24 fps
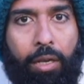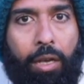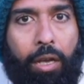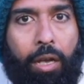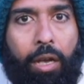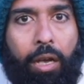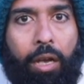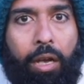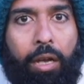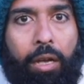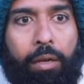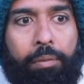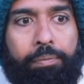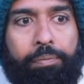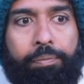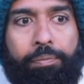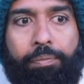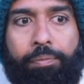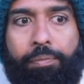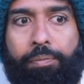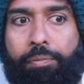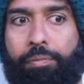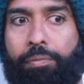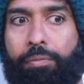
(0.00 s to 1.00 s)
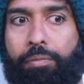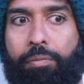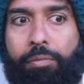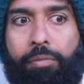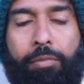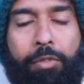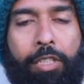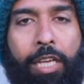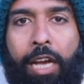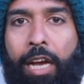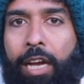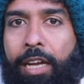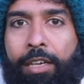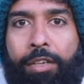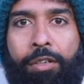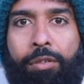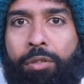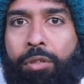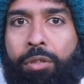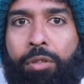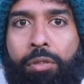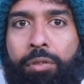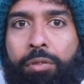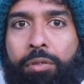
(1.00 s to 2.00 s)
I
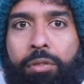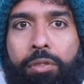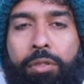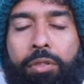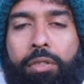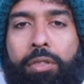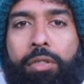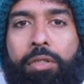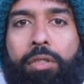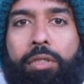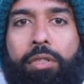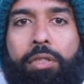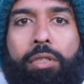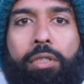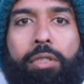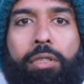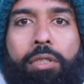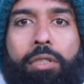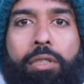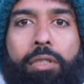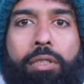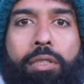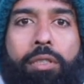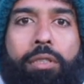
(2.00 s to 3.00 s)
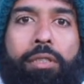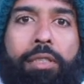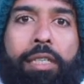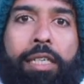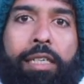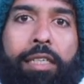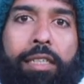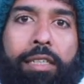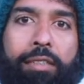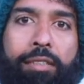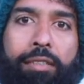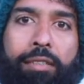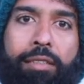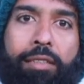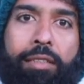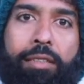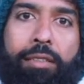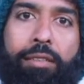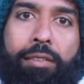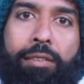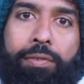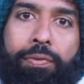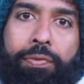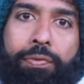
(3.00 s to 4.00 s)
don't know. Their
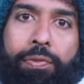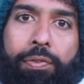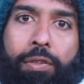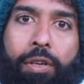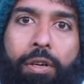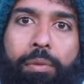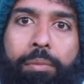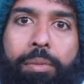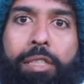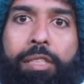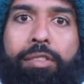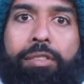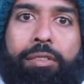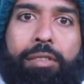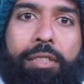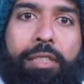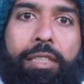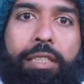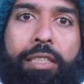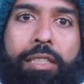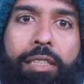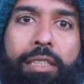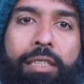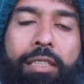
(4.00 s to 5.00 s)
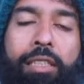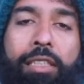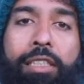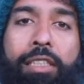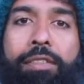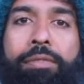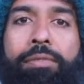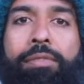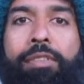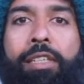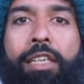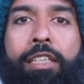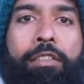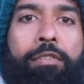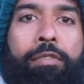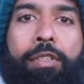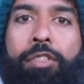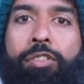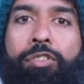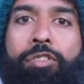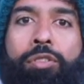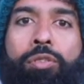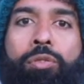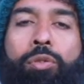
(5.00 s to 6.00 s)
distance from history leaves that
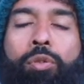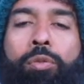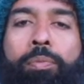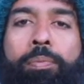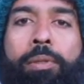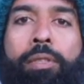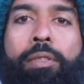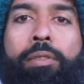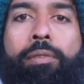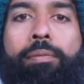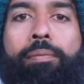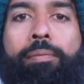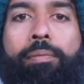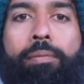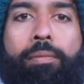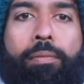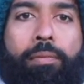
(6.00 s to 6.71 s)
question open.